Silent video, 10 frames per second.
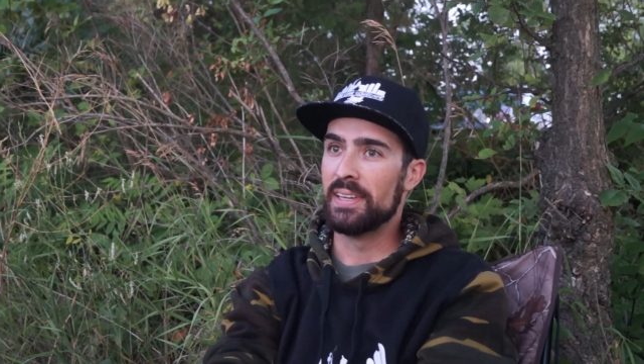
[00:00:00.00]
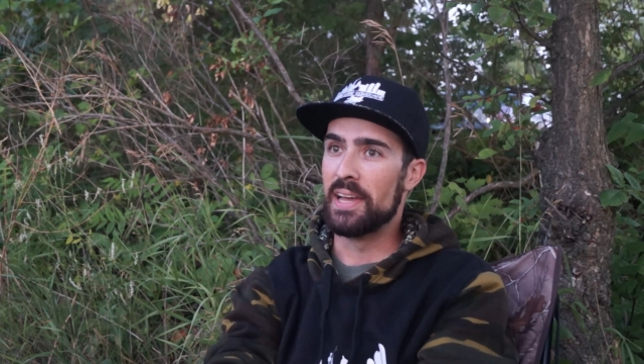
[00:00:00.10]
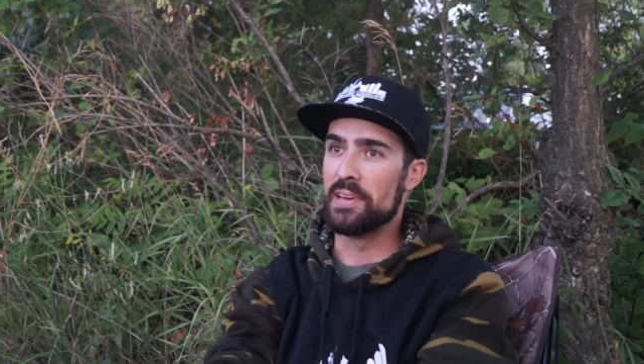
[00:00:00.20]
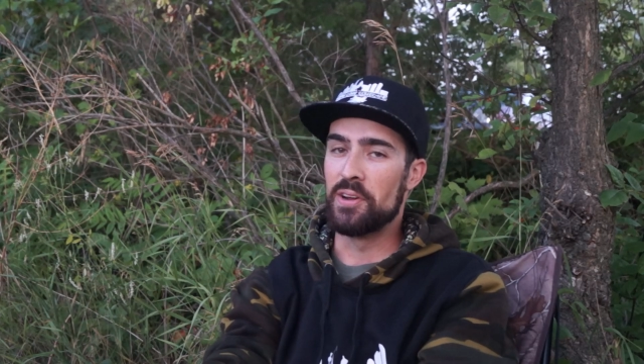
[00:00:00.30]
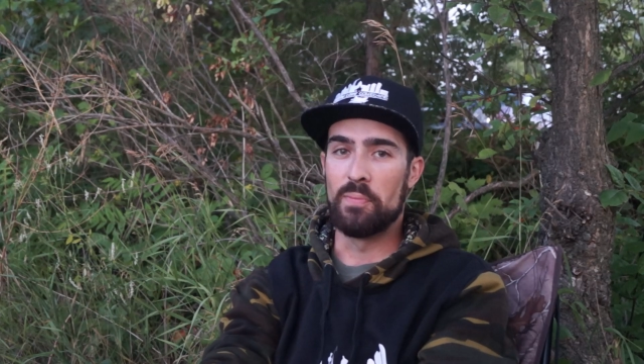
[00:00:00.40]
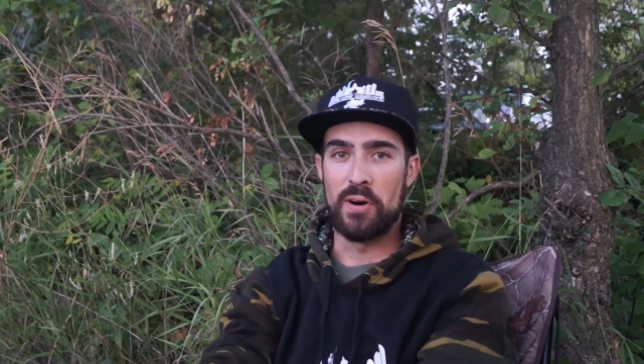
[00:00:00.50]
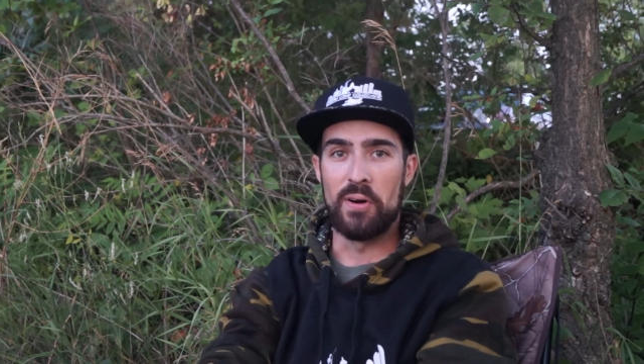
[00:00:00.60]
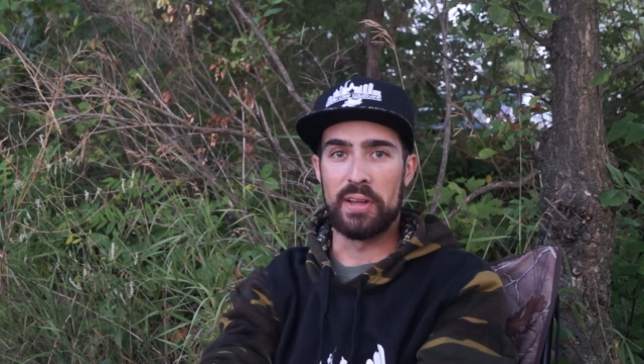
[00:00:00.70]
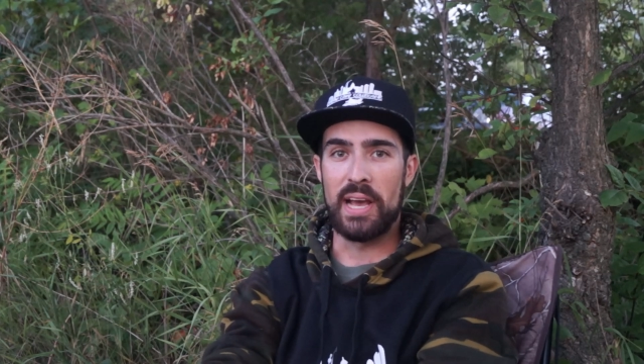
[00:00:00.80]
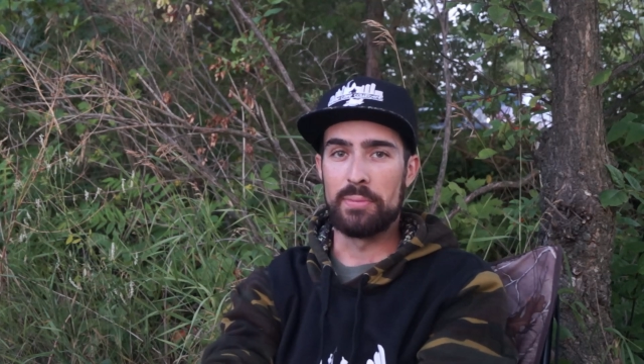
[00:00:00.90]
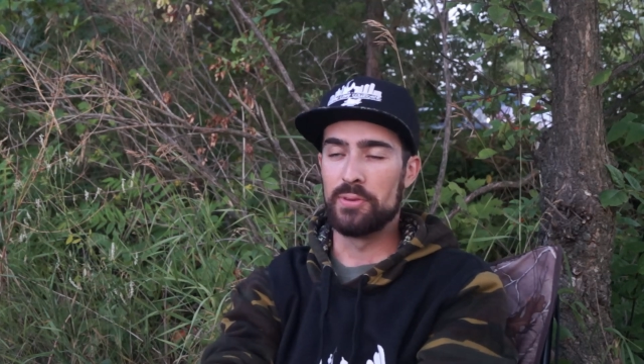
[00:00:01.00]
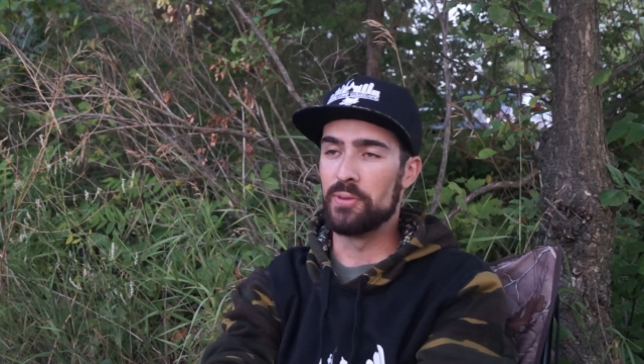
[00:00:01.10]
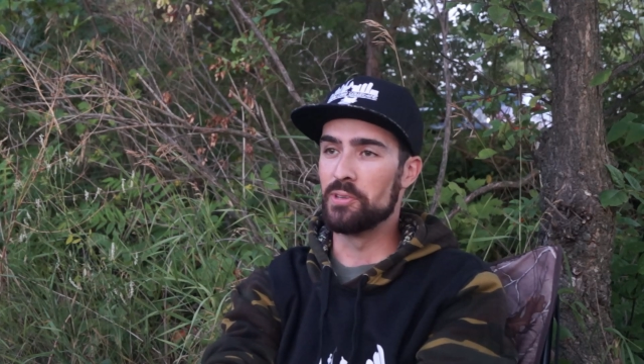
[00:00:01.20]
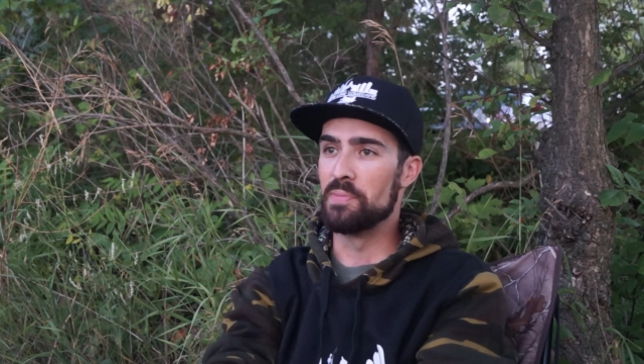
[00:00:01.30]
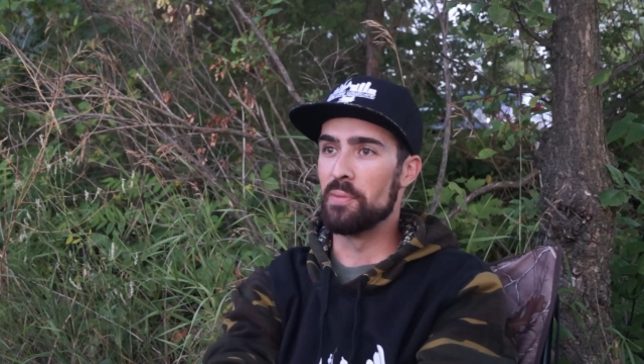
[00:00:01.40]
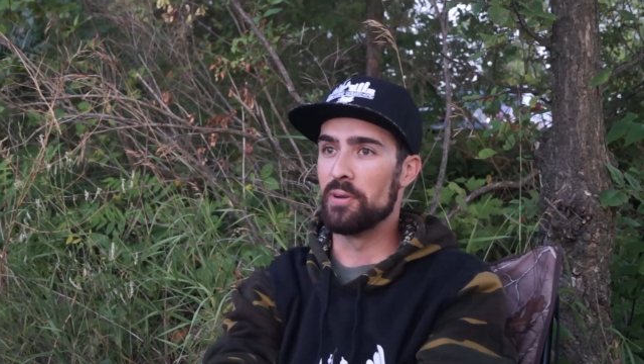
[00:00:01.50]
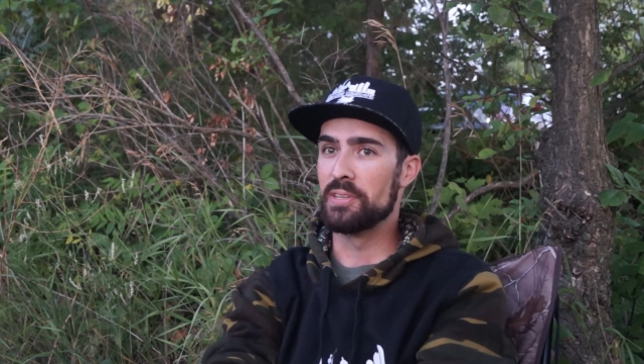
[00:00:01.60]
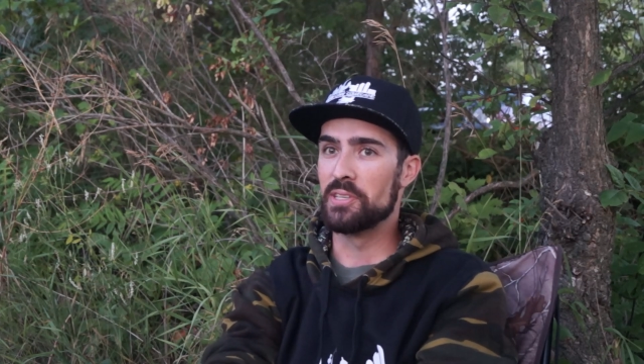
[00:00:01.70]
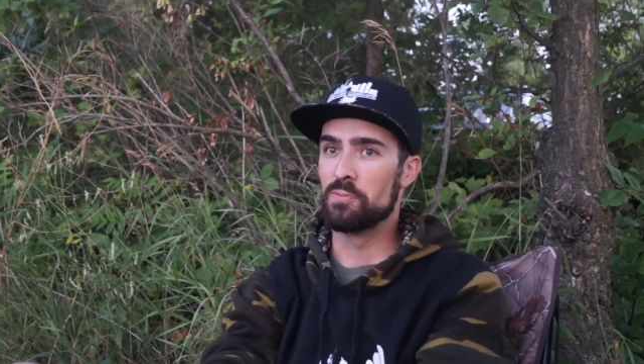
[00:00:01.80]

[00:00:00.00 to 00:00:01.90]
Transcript: and Paul captured those memories as